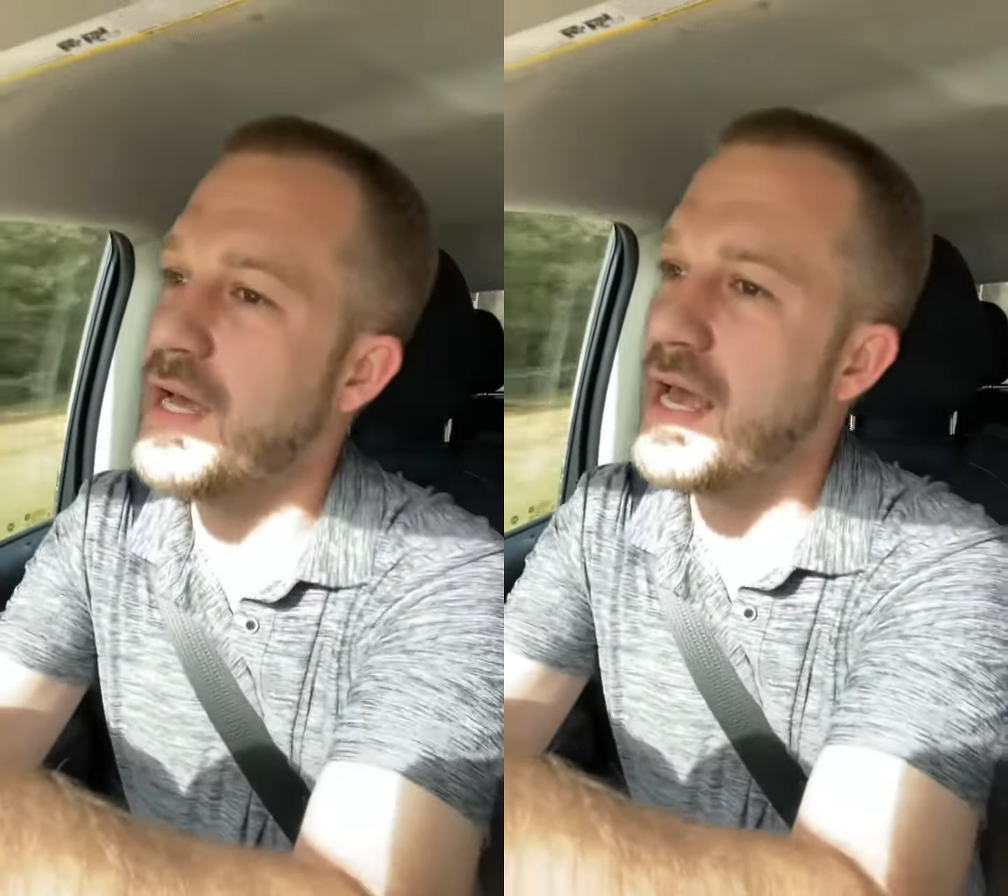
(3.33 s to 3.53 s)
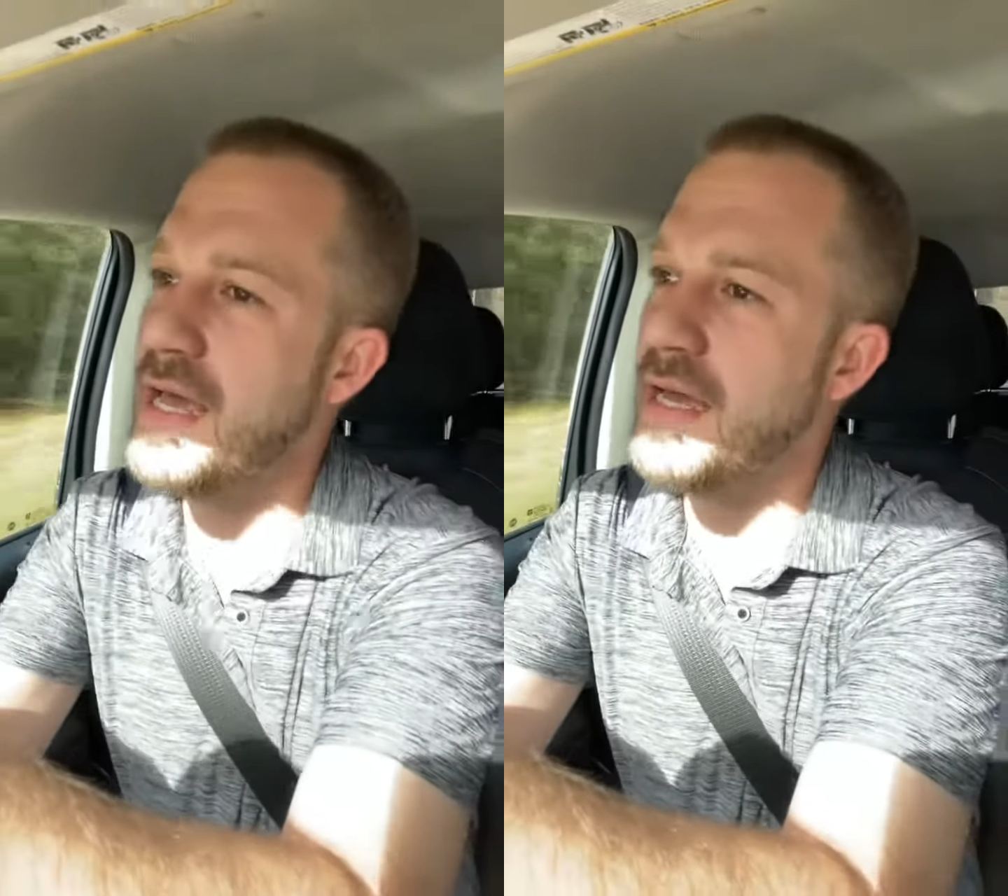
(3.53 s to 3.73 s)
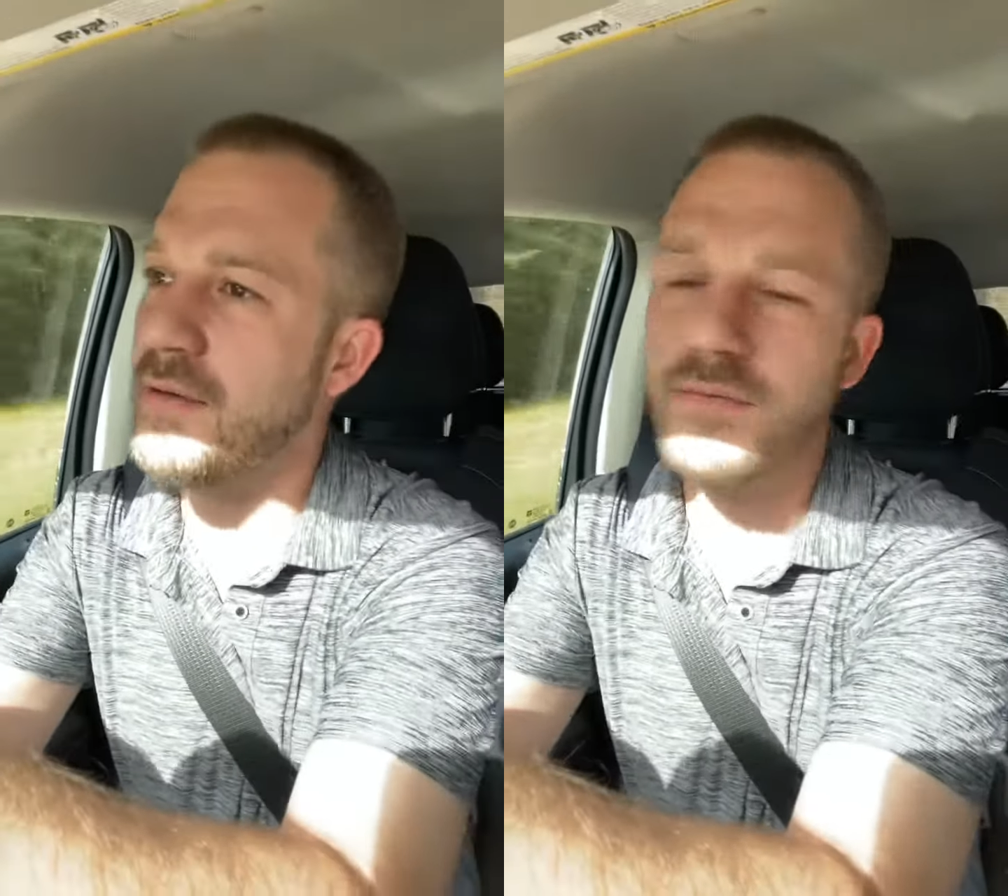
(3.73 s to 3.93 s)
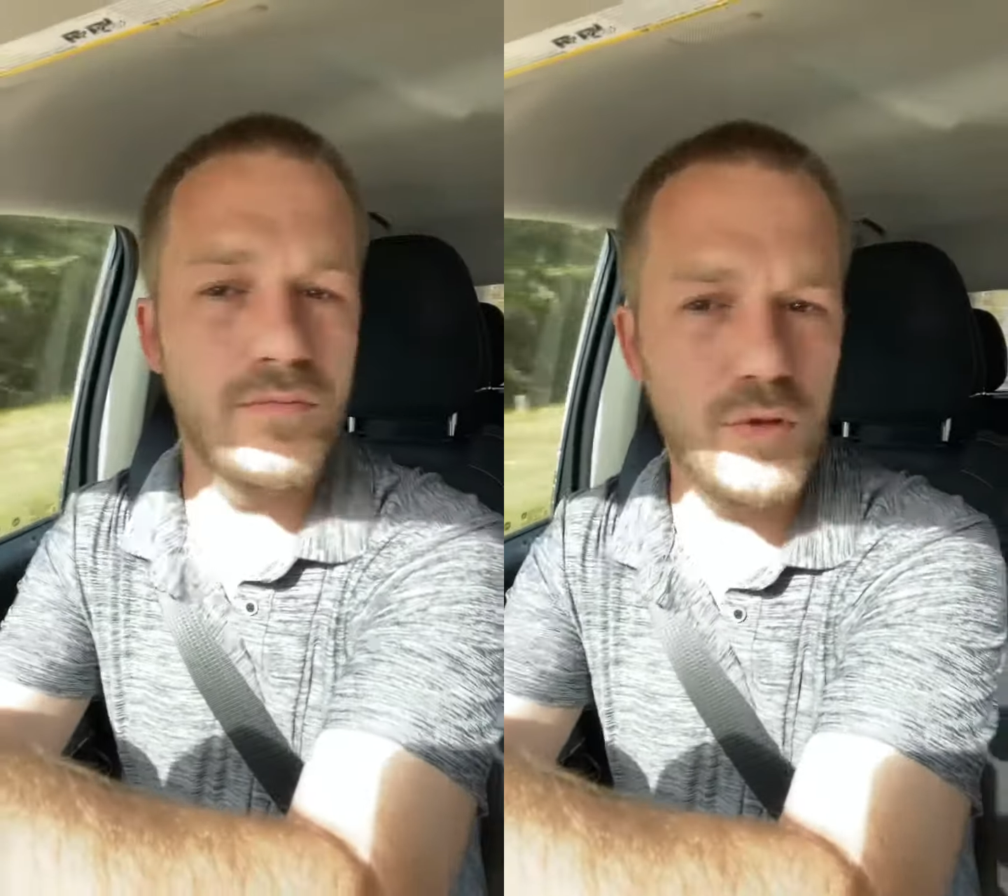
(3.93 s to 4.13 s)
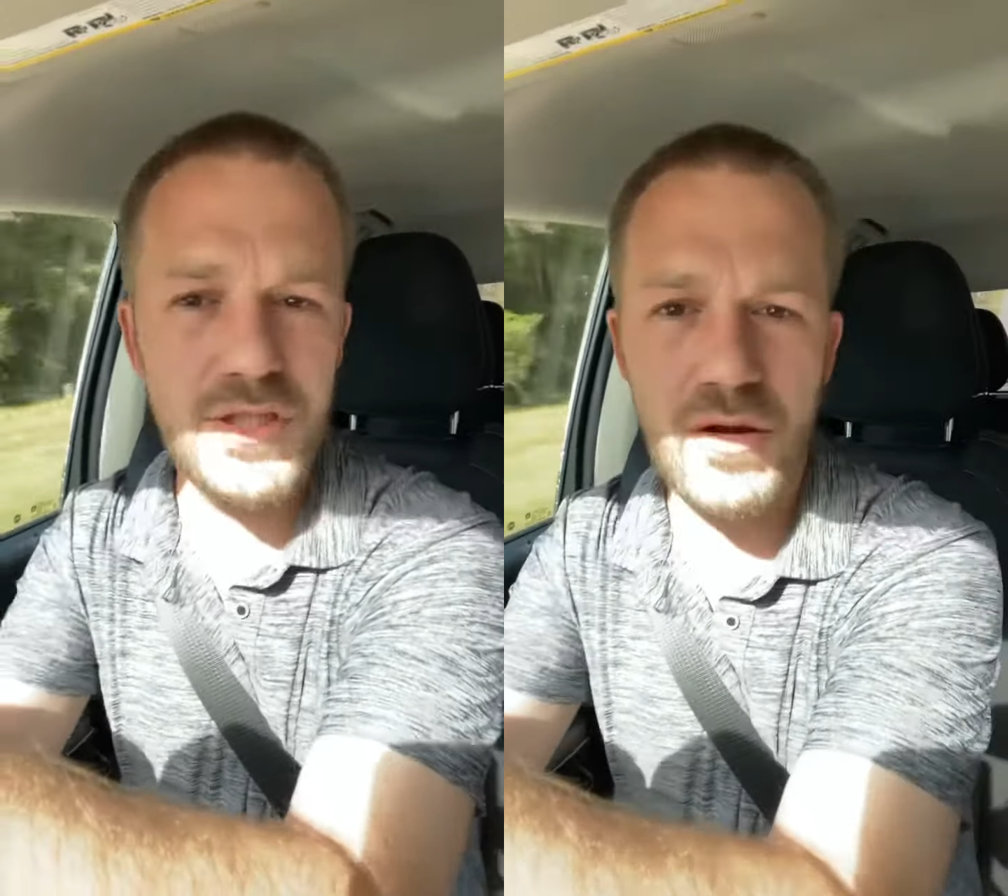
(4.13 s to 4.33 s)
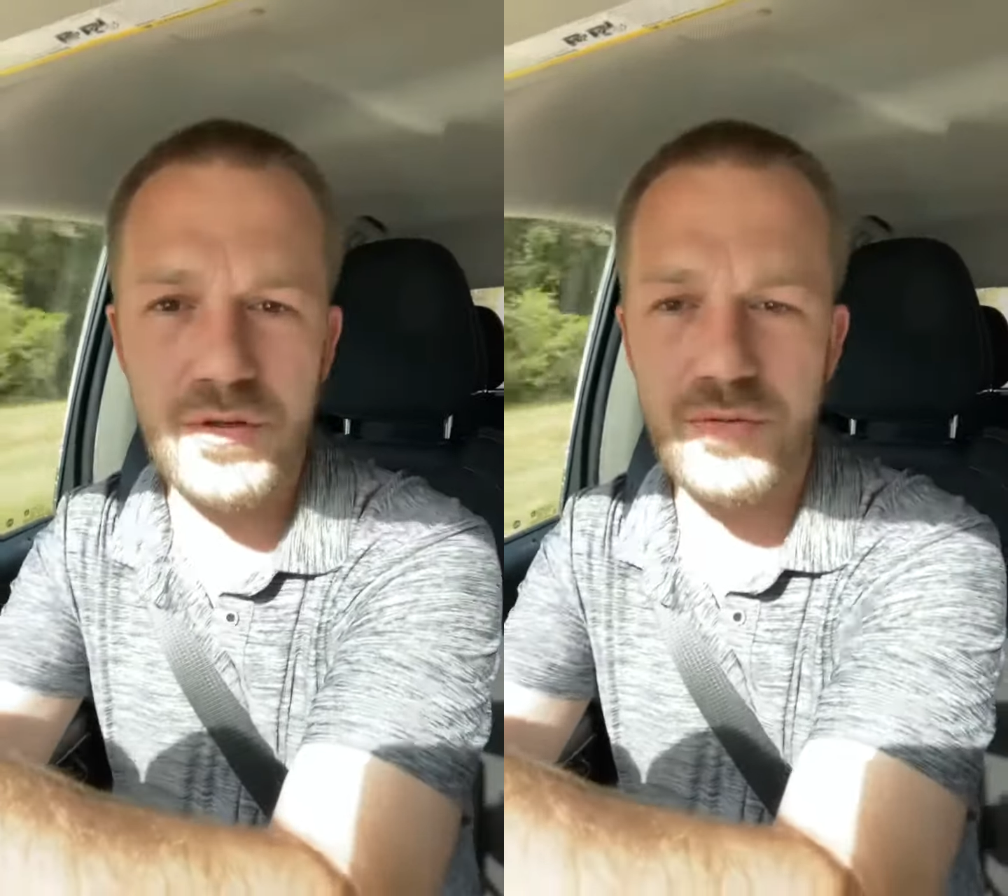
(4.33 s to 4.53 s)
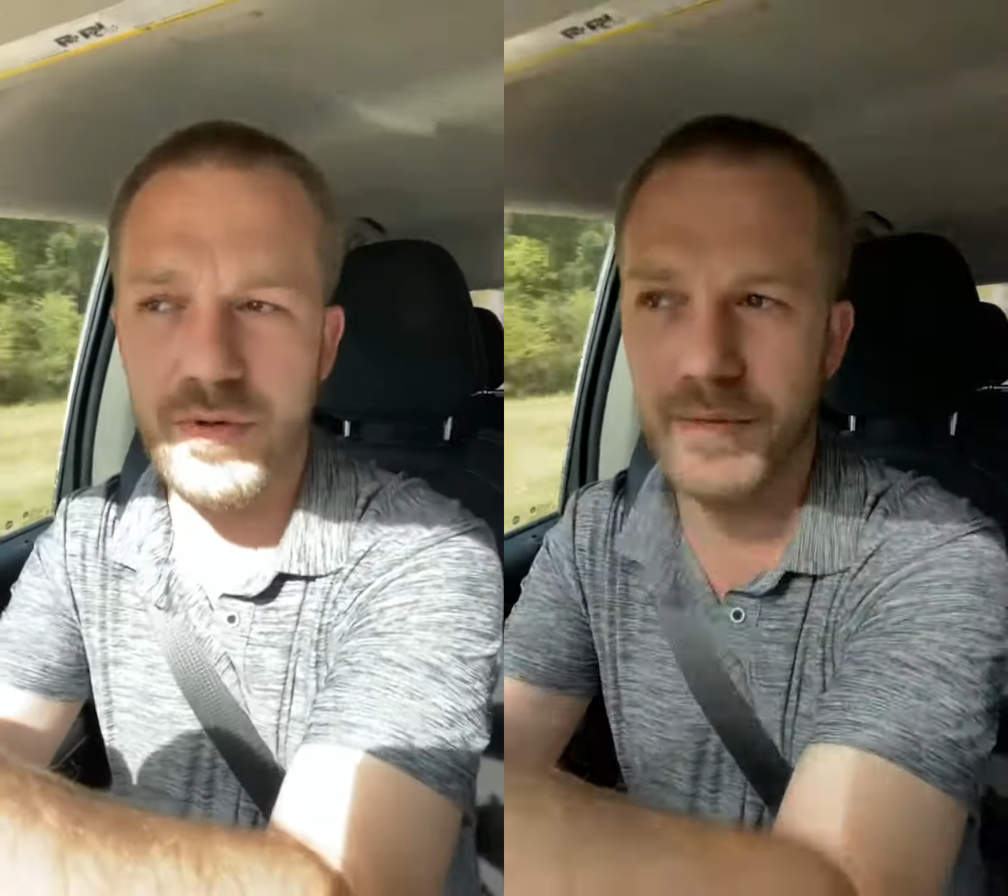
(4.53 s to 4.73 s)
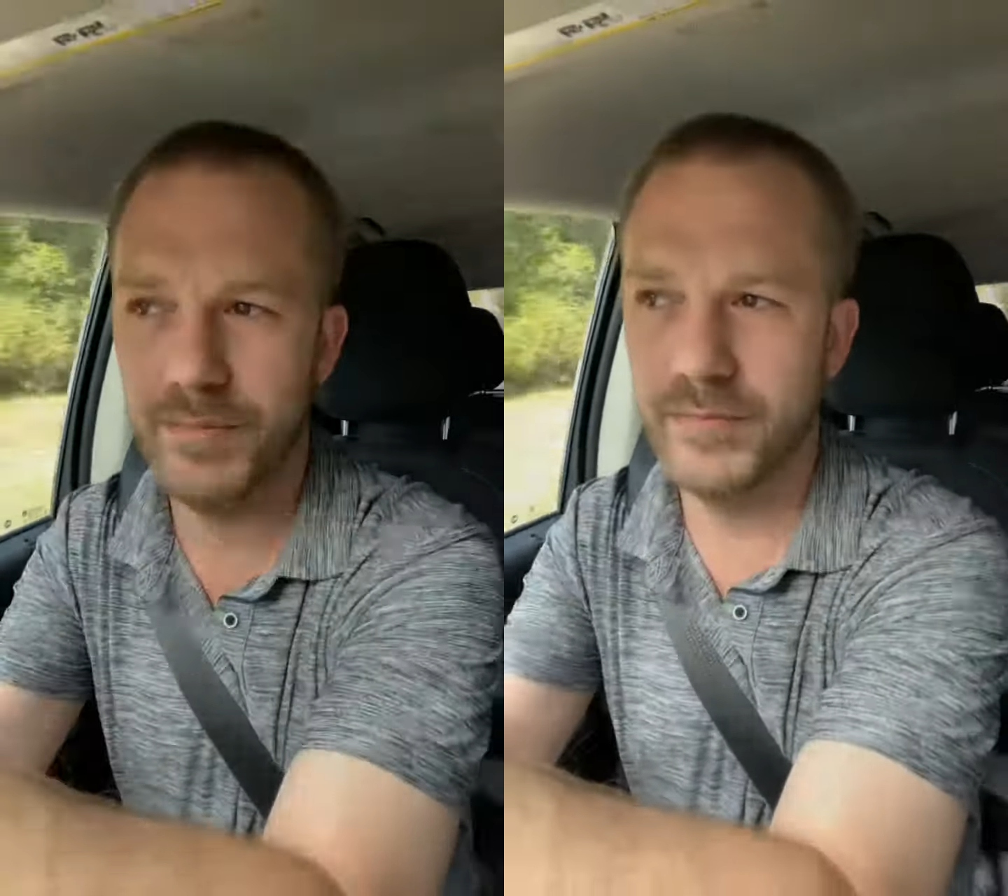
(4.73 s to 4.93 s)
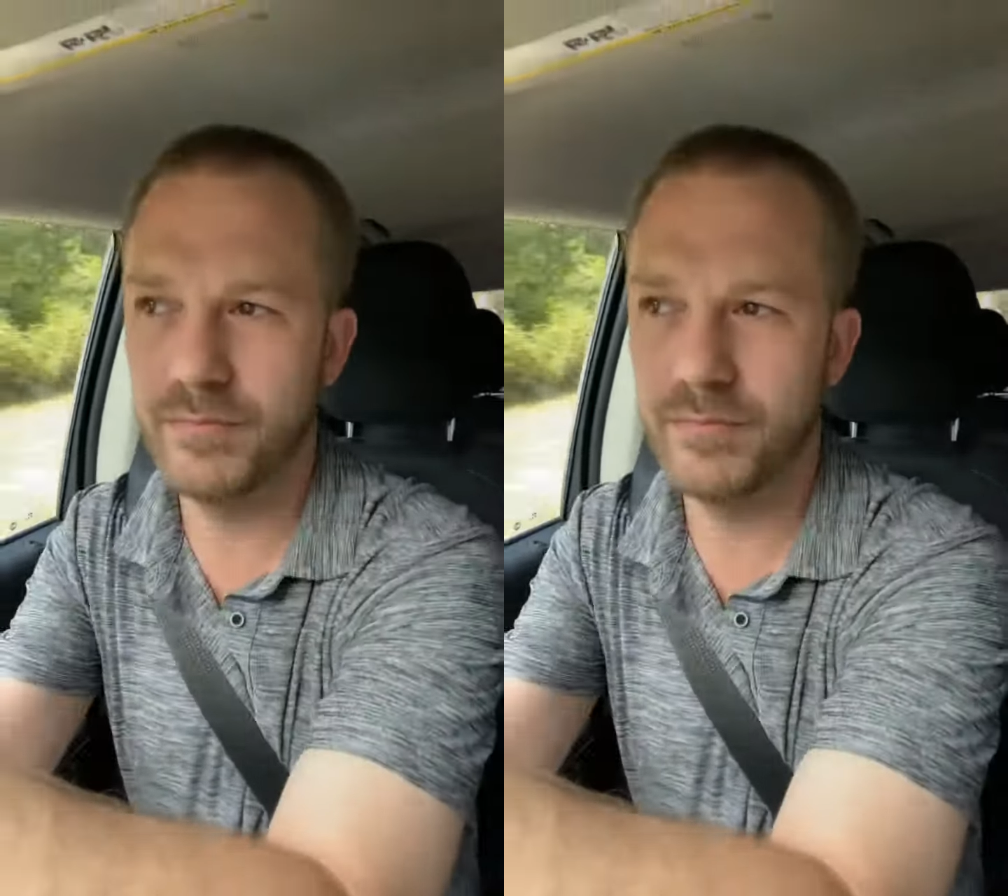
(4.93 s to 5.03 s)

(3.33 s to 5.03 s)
day. What y'all doing?